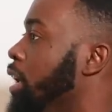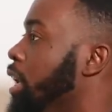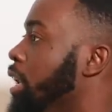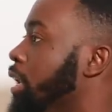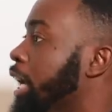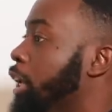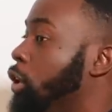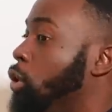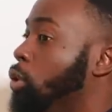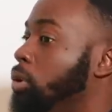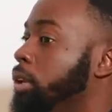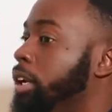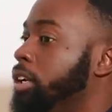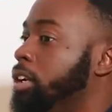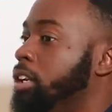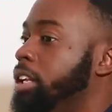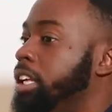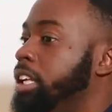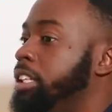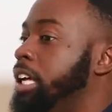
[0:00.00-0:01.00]
Right. Like you
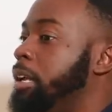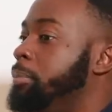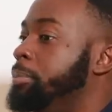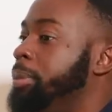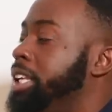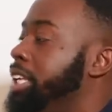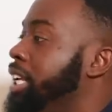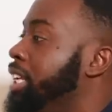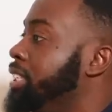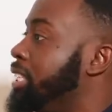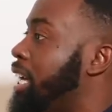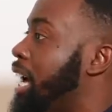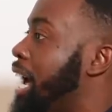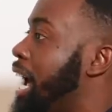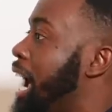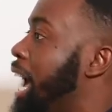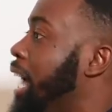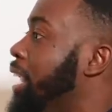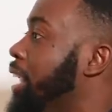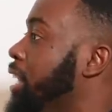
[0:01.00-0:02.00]
literally then begin to
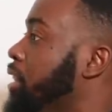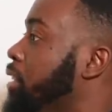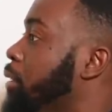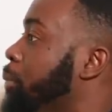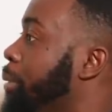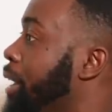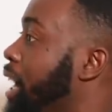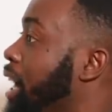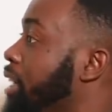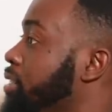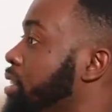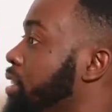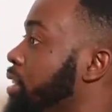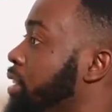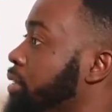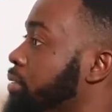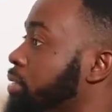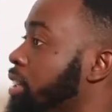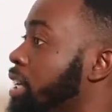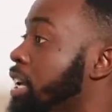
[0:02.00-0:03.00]
highlight the
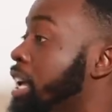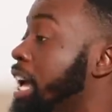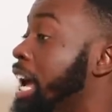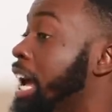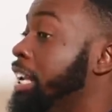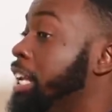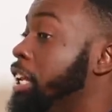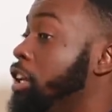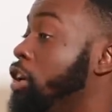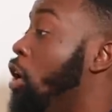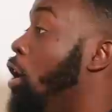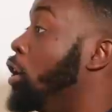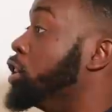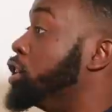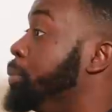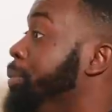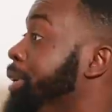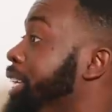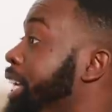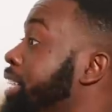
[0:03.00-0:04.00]
positives and then you
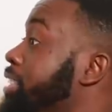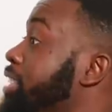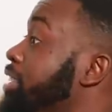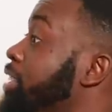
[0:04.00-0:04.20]
also begin to